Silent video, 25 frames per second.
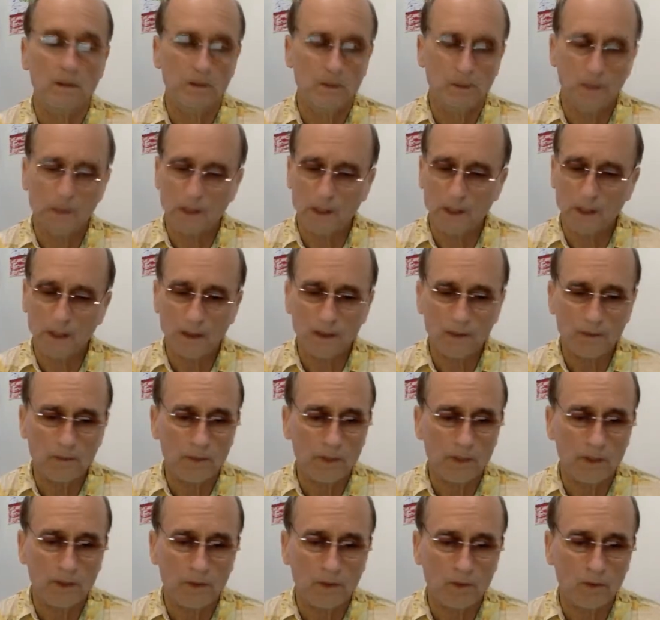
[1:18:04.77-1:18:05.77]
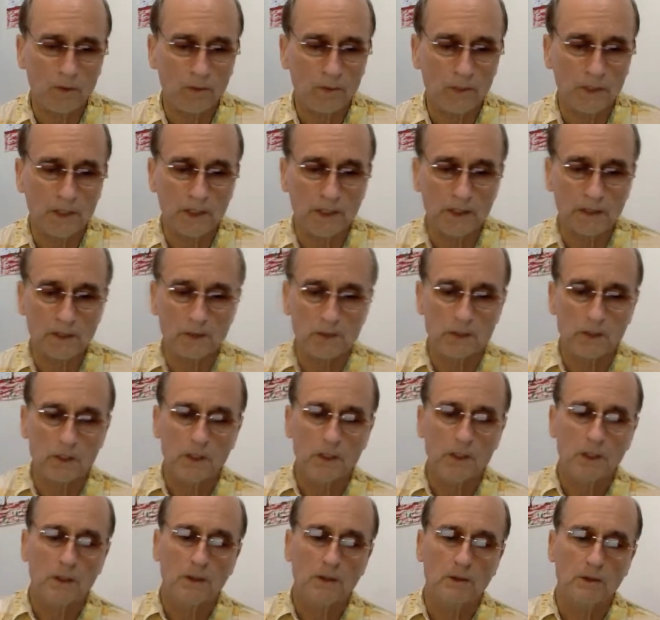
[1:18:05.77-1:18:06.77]
Yeah, by all means,
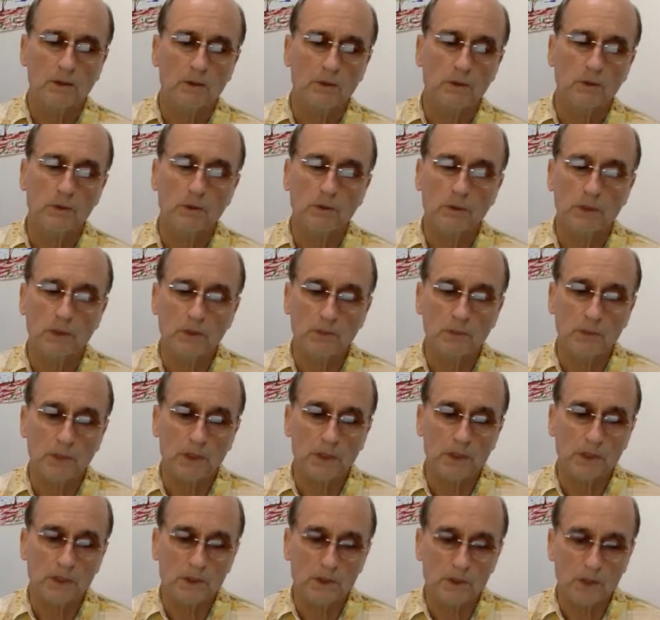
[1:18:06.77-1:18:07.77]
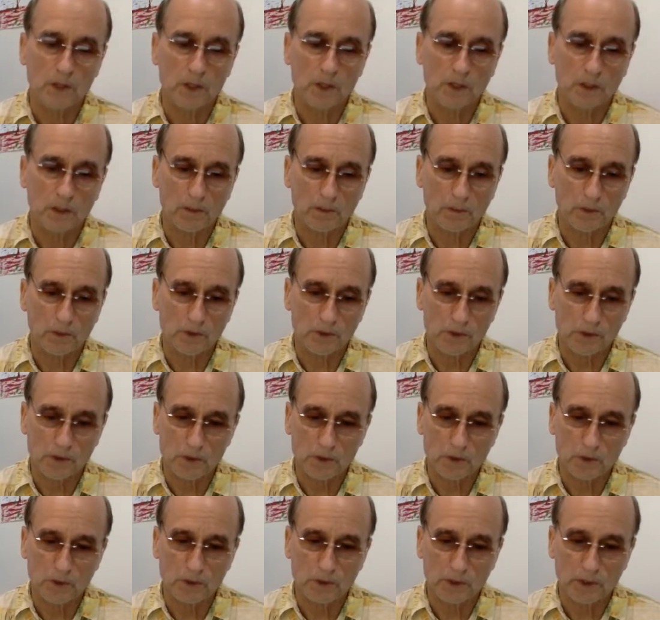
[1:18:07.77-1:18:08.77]
you can be a startup
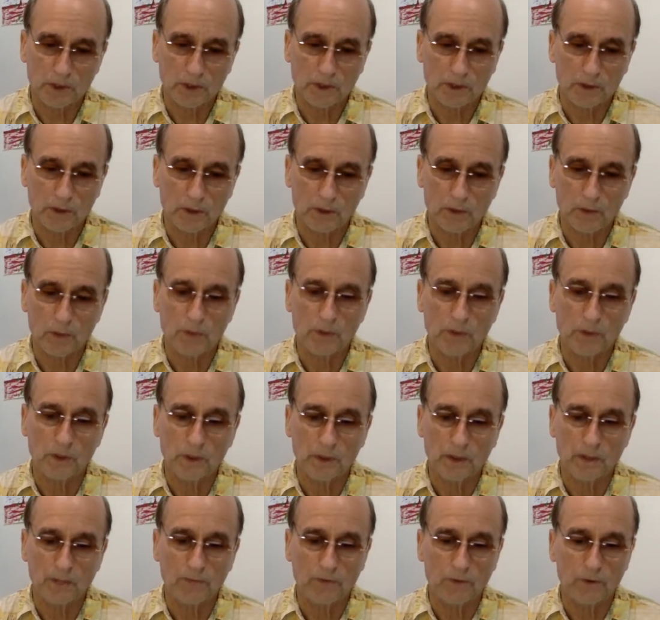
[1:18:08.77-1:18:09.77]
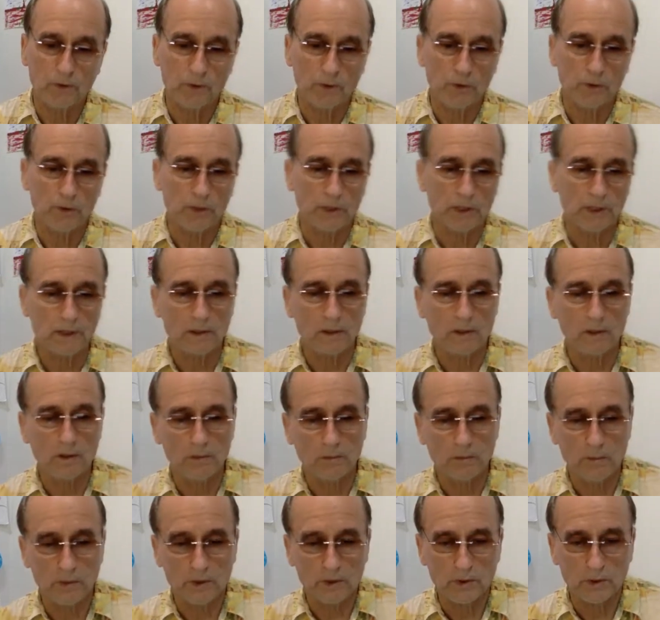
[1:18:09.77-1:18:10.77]
consultant. Not only you have your own
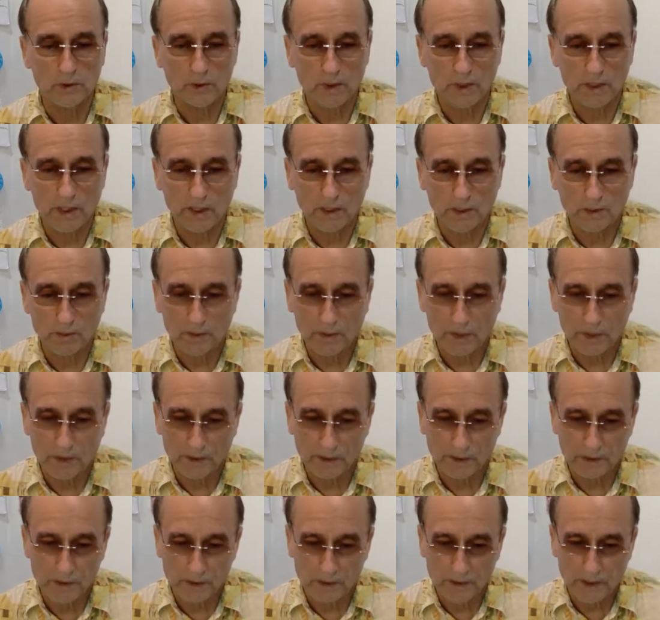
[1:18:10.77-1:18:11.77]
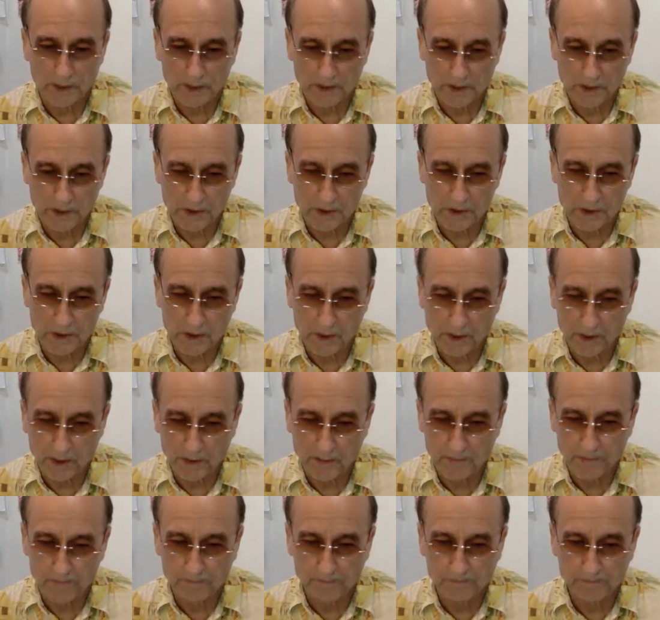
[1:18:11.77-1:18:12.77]
income, but you can help others get started.
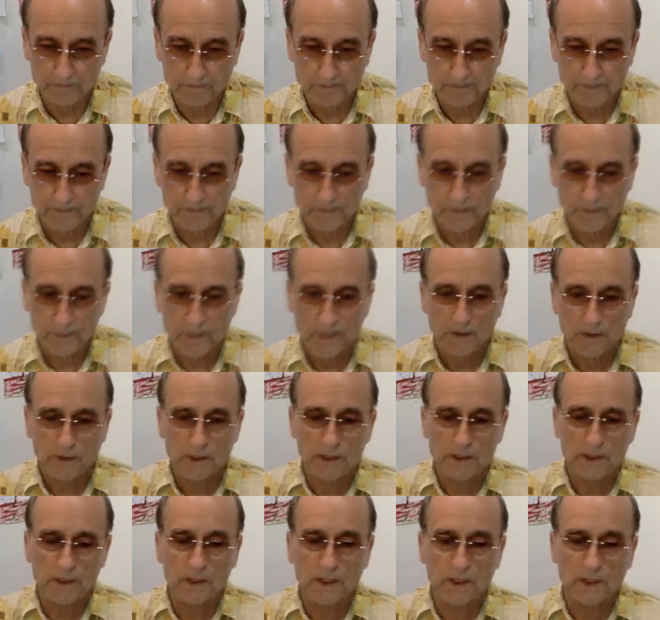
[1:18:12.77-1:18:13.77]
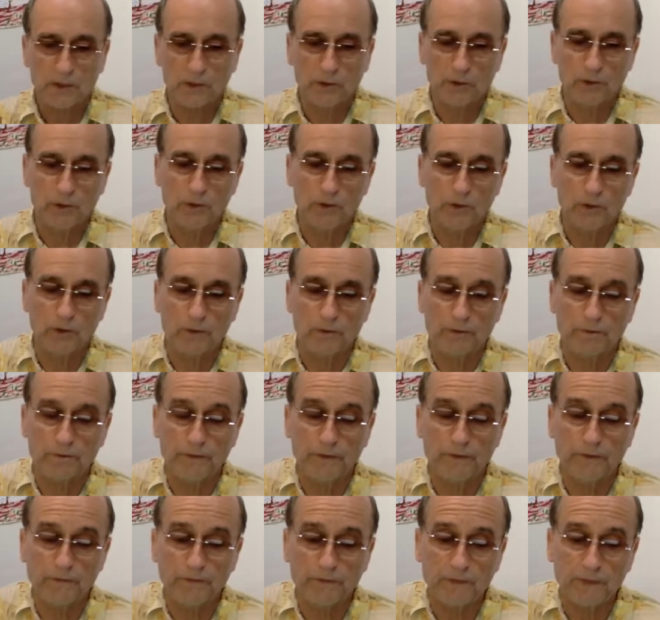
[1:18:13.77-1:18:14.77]
This can earn you
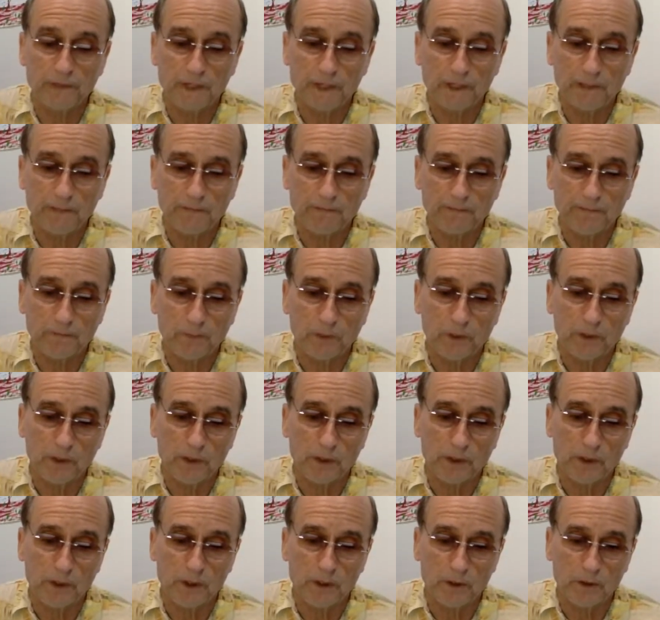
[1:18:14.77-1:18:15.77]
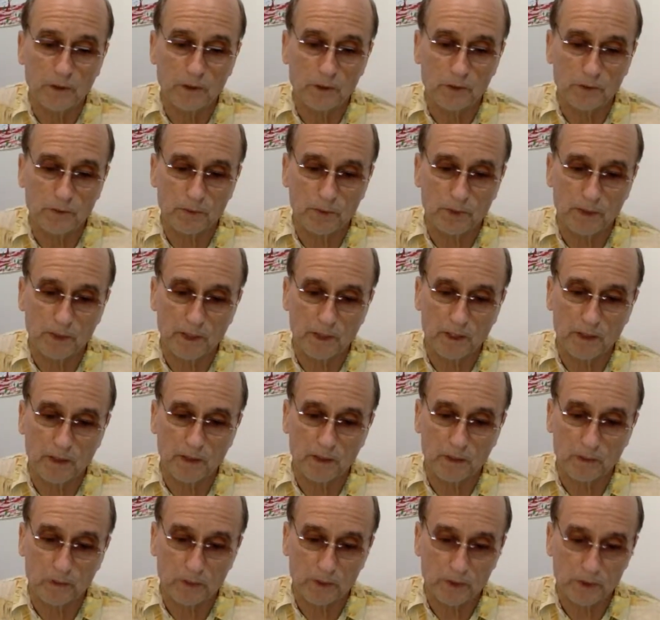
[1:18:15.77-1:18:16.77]
$54 per
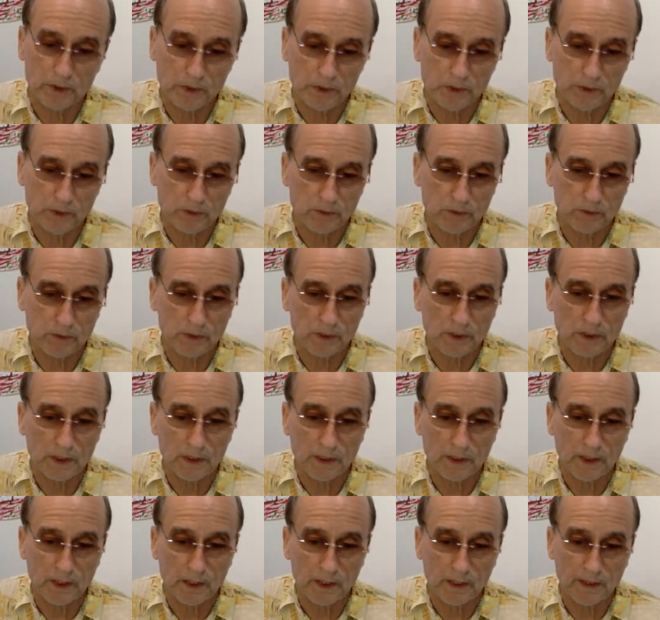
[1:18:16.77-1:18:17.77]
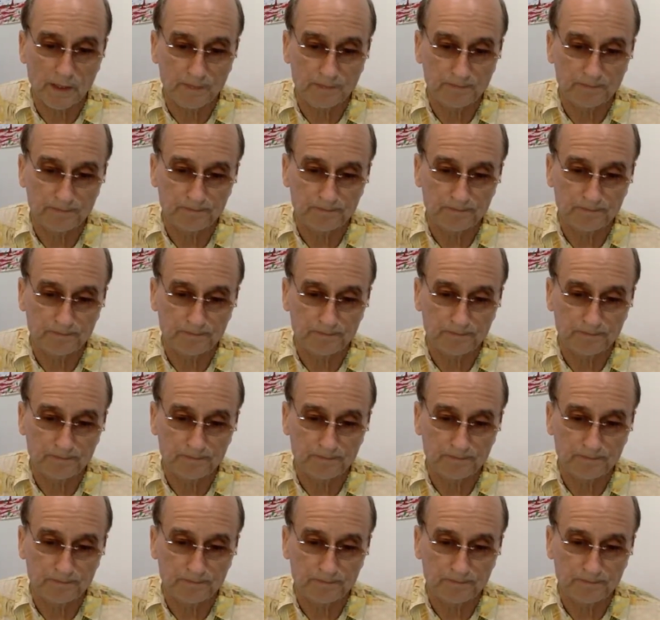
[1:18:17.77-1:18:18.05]
hour, which is a really lot.